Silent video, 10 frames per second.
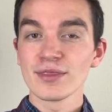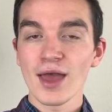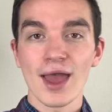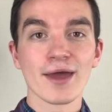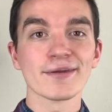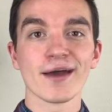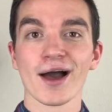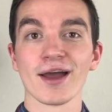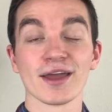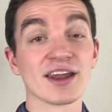the end,
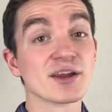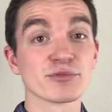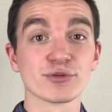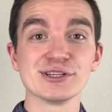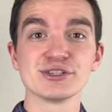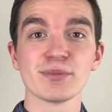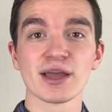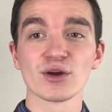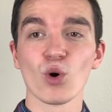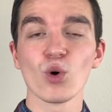I ended up reaching my
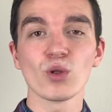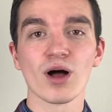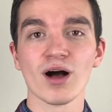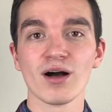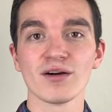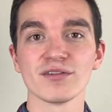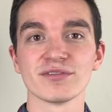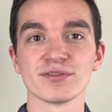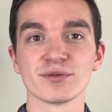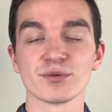goal of
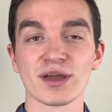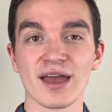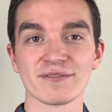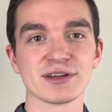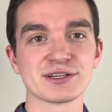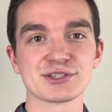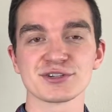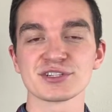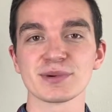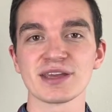having an
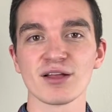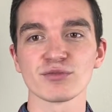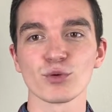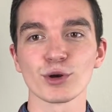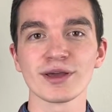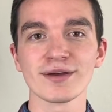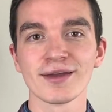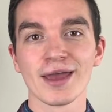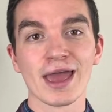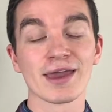internship in California,
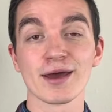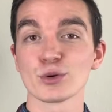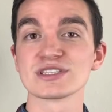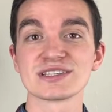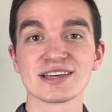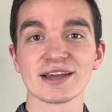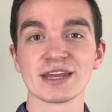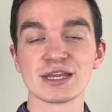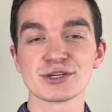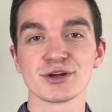and I was the second
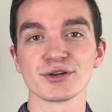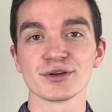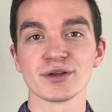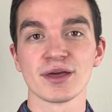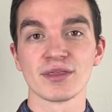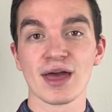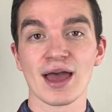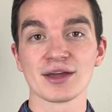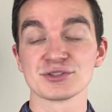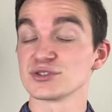intern
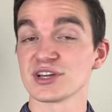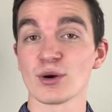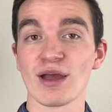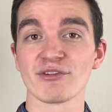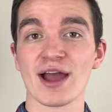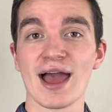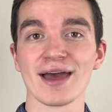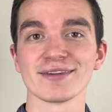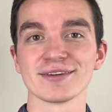that Juicero ever had.